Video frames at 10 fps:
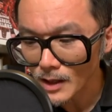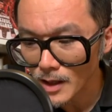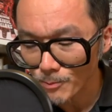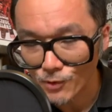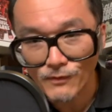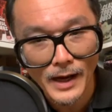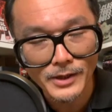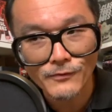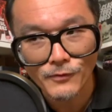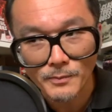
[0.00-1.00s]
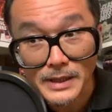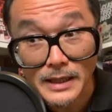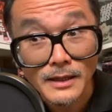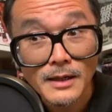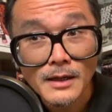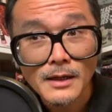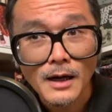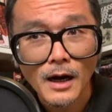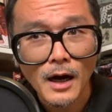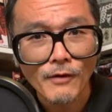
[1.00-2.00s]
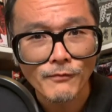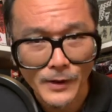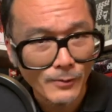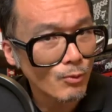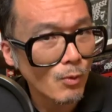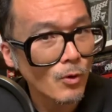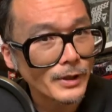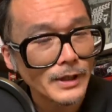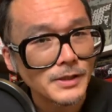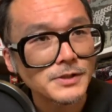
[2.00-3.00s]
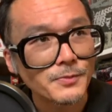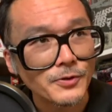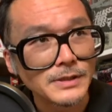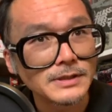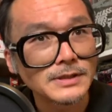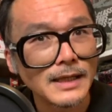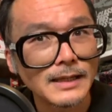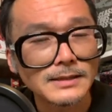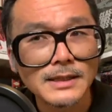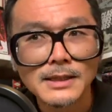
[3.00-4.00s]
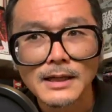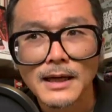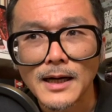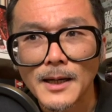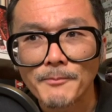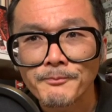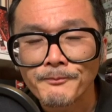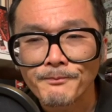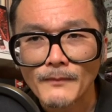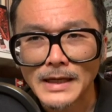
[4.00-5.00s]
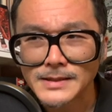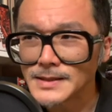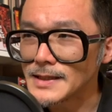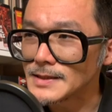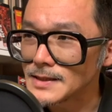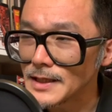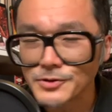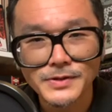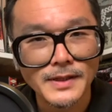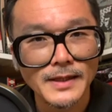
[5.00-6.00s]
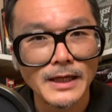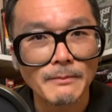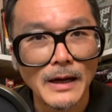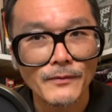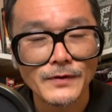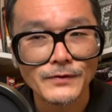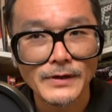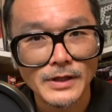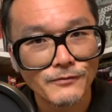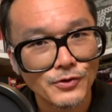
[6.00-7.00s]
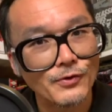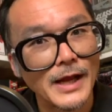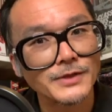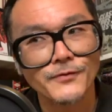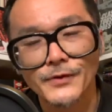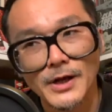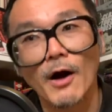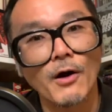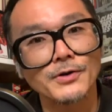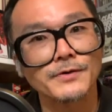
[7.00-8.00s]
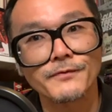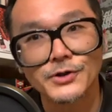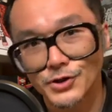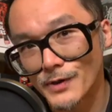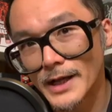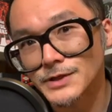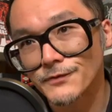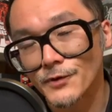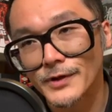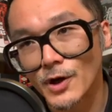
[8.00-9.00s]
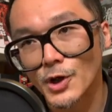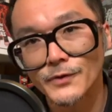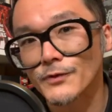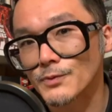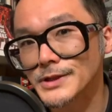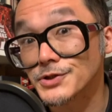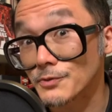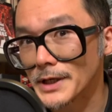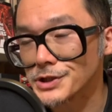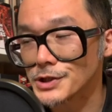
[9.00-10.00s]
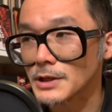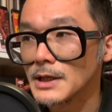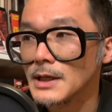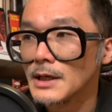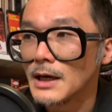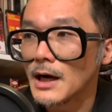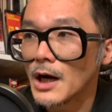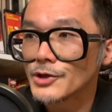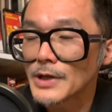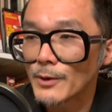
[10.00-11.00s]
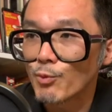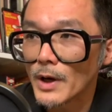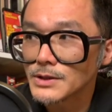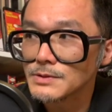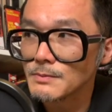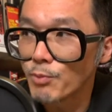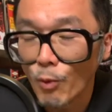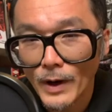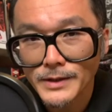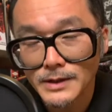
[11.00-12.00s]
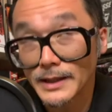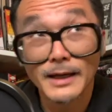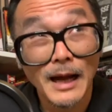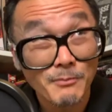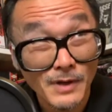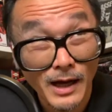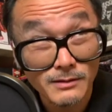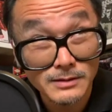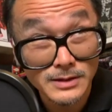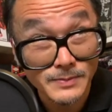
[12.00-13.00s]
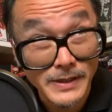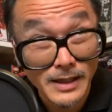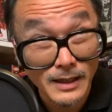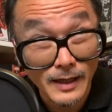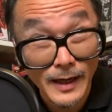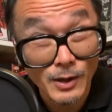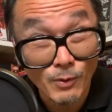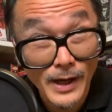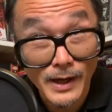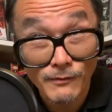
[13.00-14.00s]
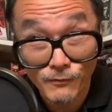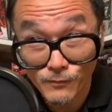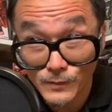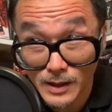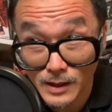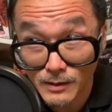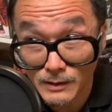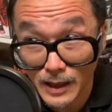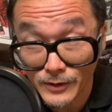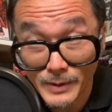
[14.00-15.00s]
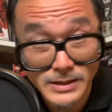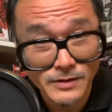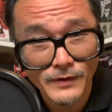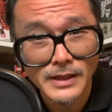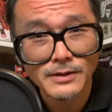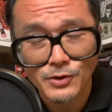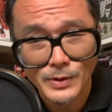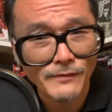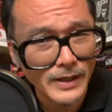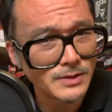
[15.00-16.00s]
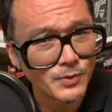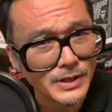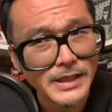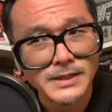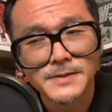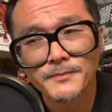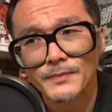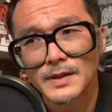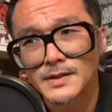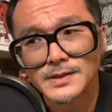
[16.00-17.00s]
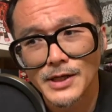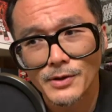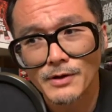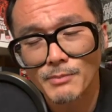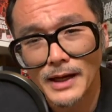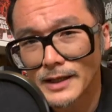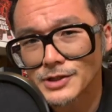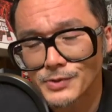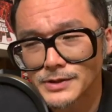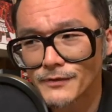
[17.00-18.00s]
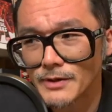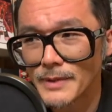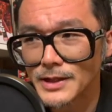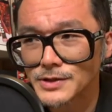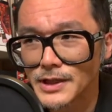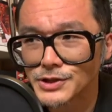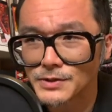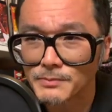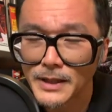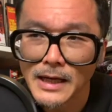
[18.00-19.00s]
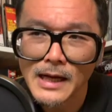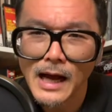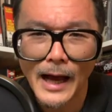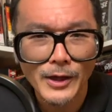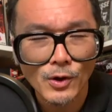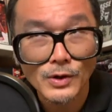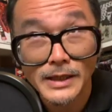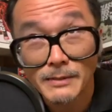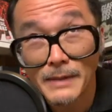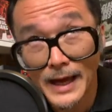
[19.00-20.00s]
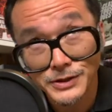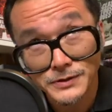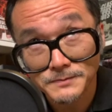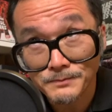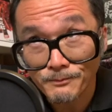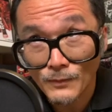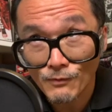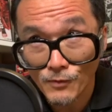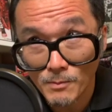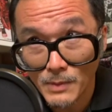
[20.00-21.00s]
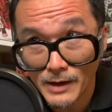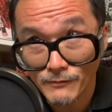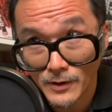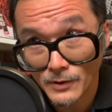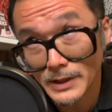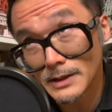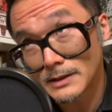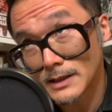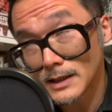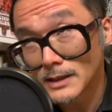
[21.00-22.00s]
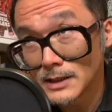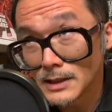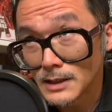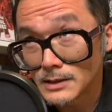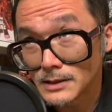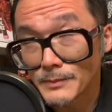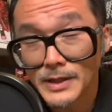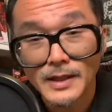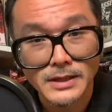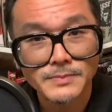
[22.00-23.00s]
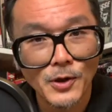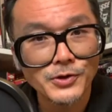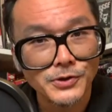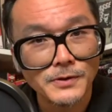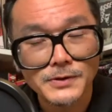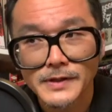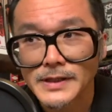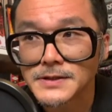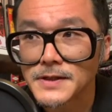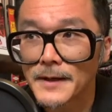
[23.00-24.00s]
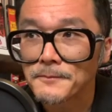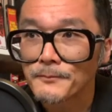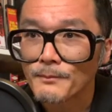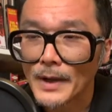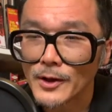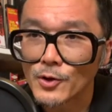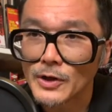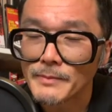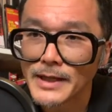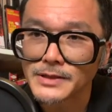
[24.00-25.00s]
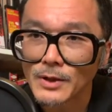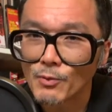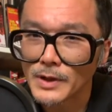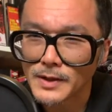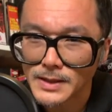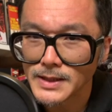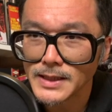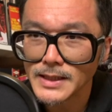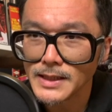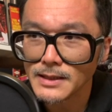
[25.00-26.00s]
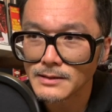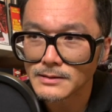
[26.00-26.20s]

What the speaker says: provided for me a very rewarding experience. And as I say, it's an interesting thing about this idea of transfer, the art of the transfer, the art of the restoration. At what point, again, I'm not speaking in any way on the basis of any degree of expertise in this area by any stretch of the imagination, but I can only imagine from my very limited exposure to this that I can only imagine that one of the key